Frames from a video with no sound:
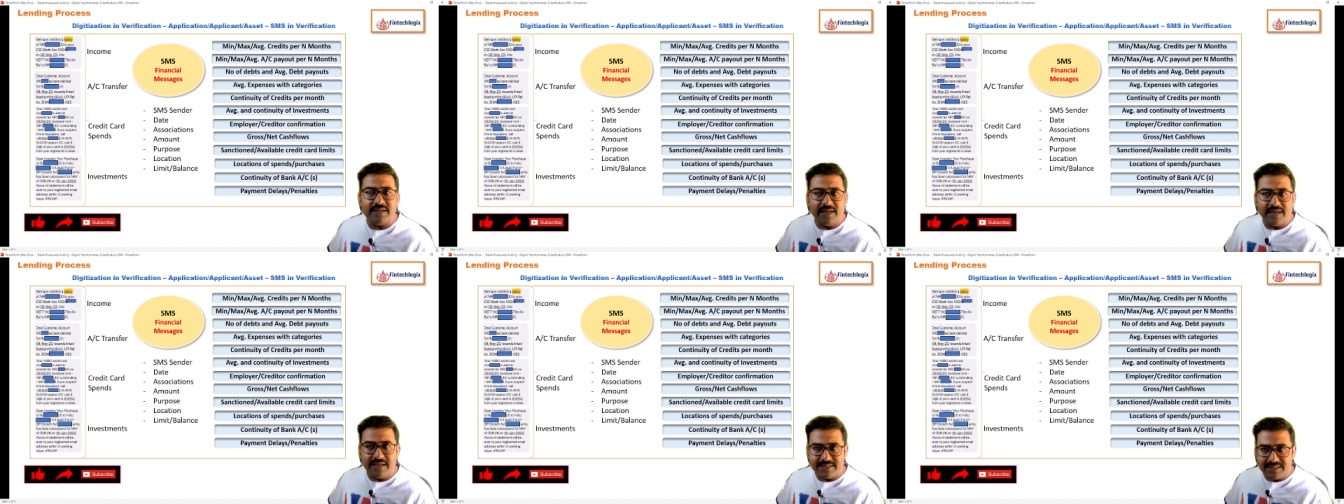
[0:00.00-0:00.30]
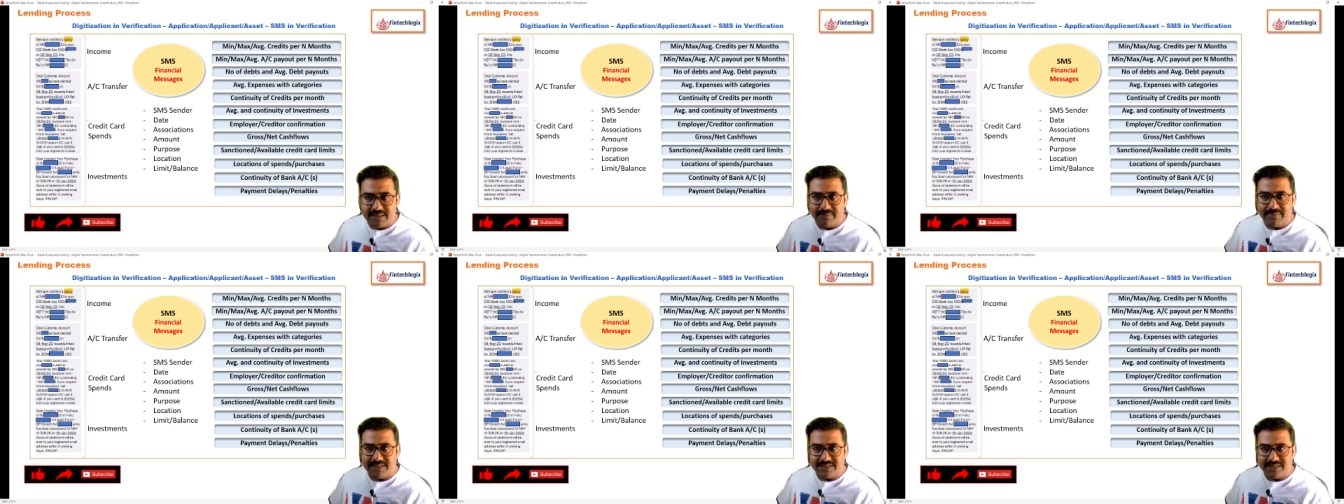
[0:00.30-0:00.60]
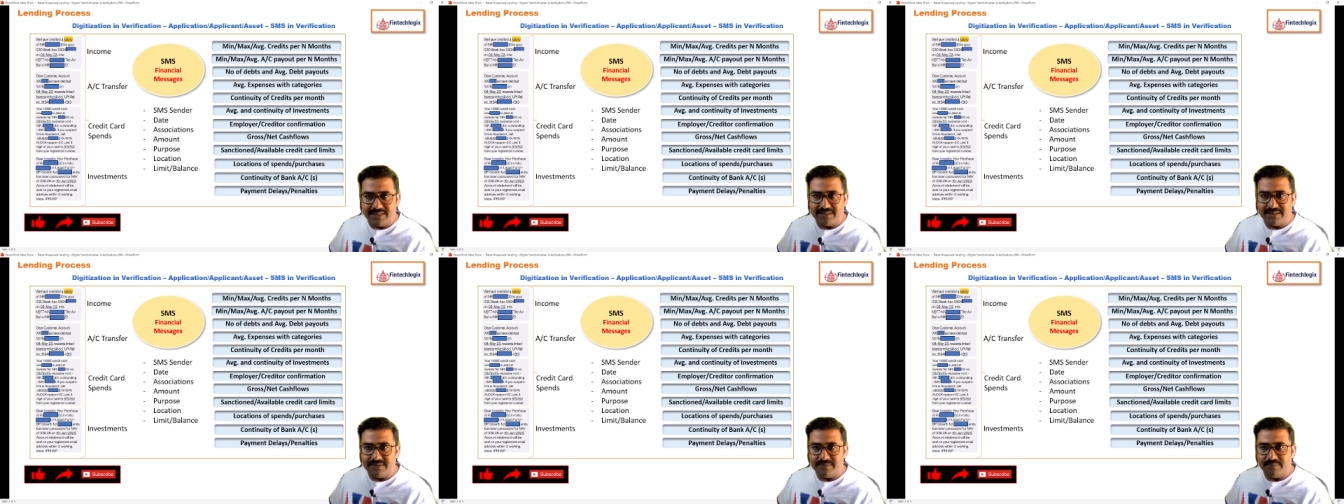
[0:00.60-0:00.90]

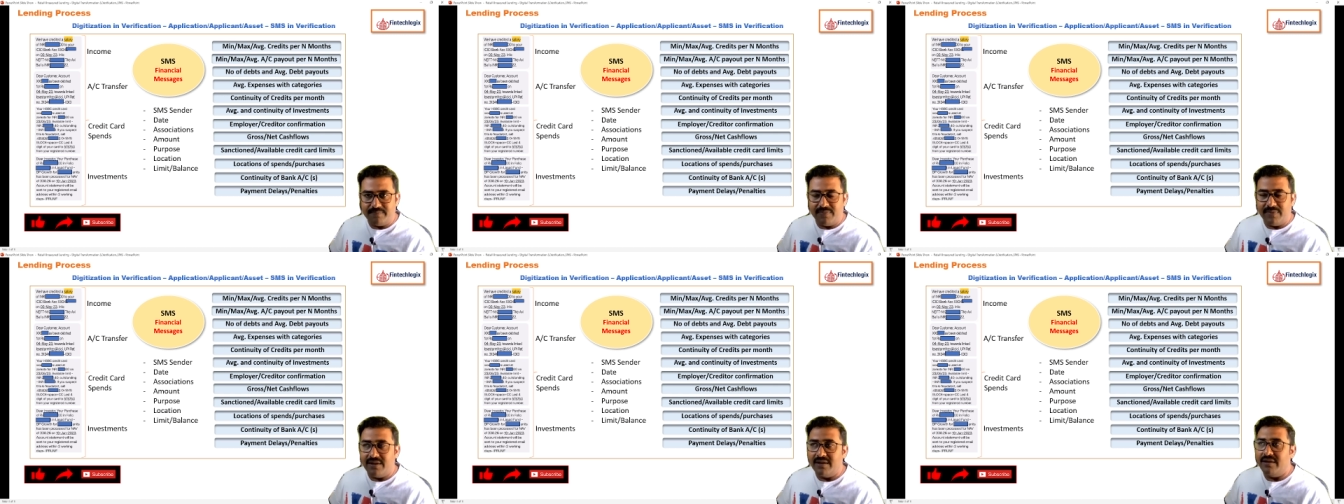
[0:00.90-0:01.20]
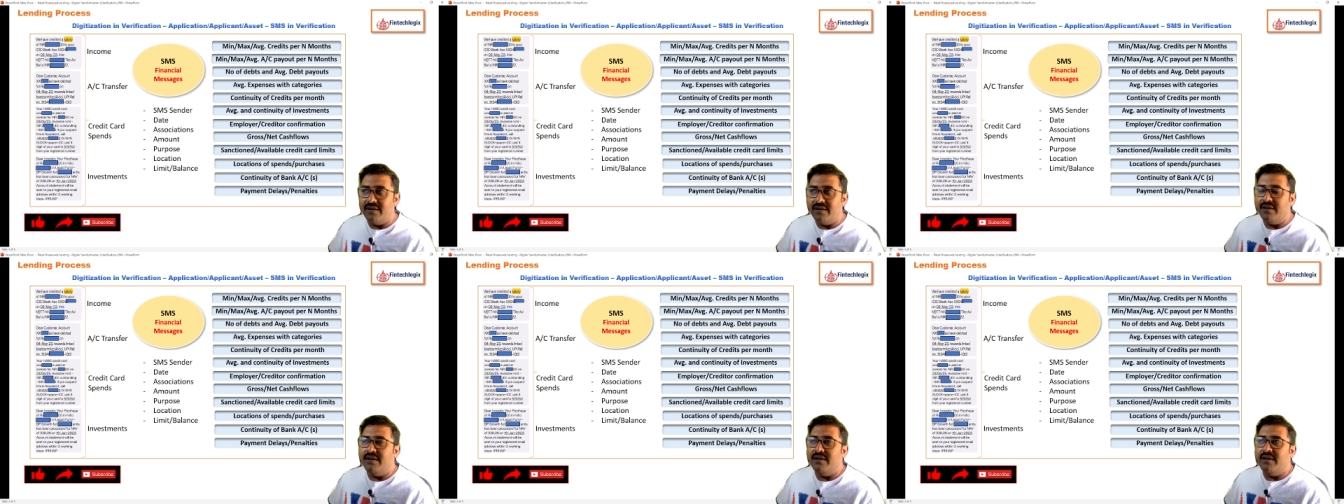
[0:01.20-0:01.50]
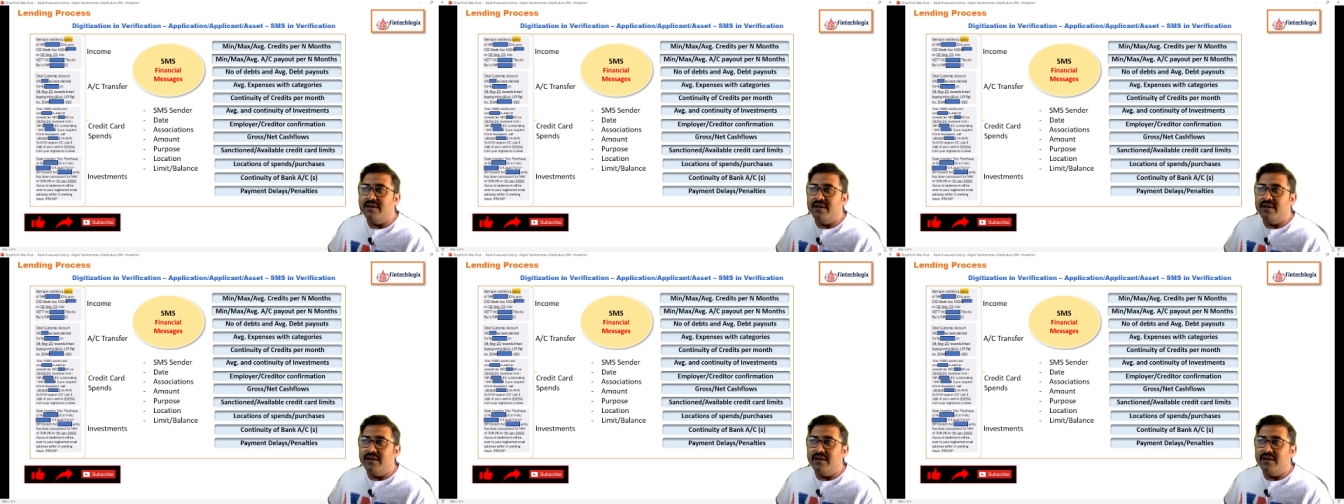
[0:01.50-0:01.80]
SMSs.
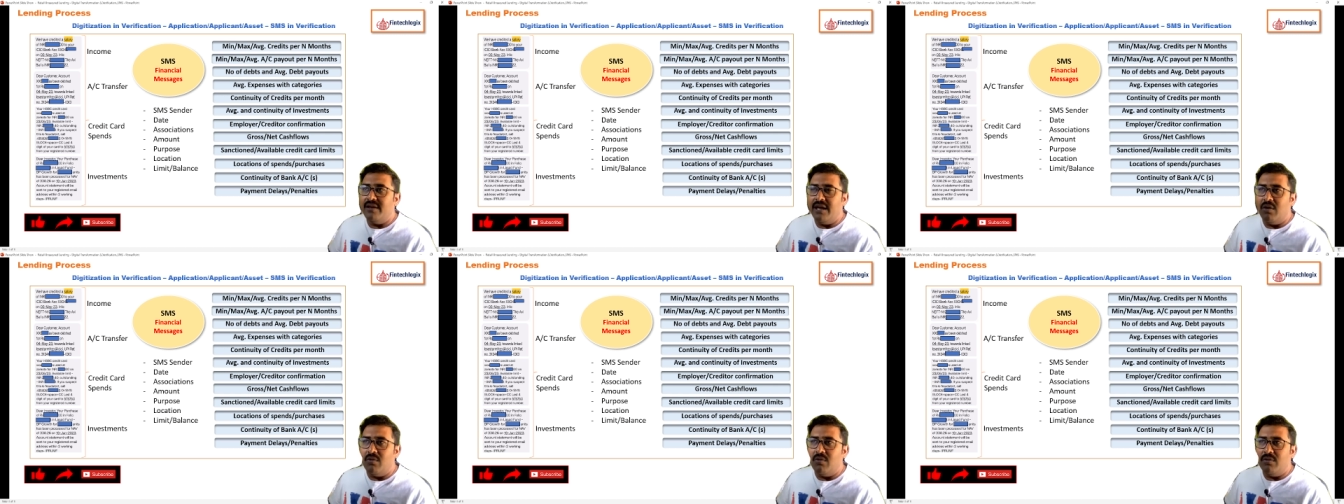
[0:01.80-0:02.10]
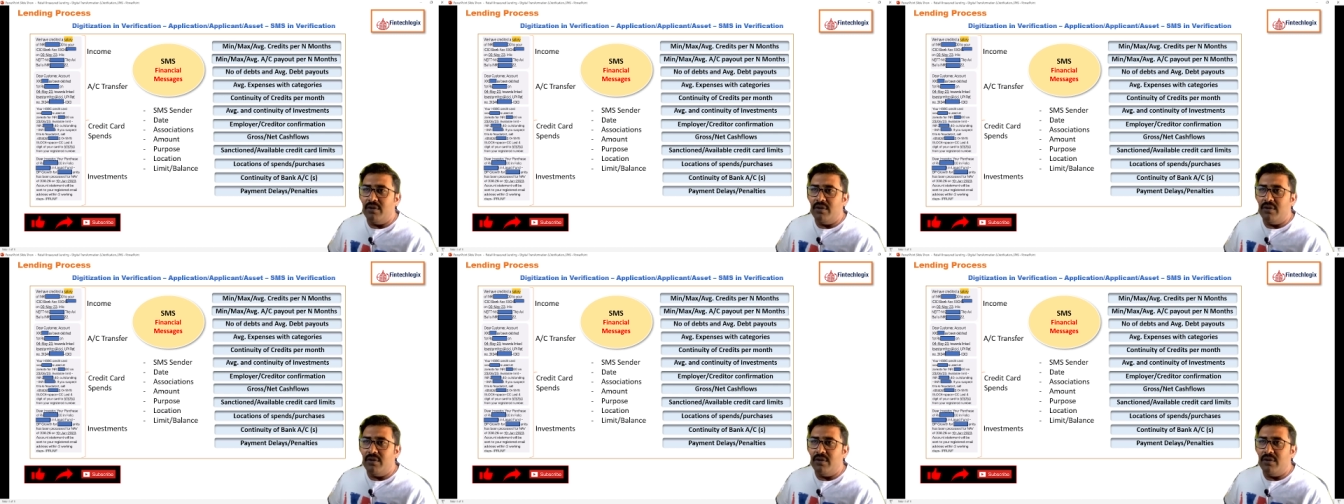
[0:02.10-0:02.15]
Now,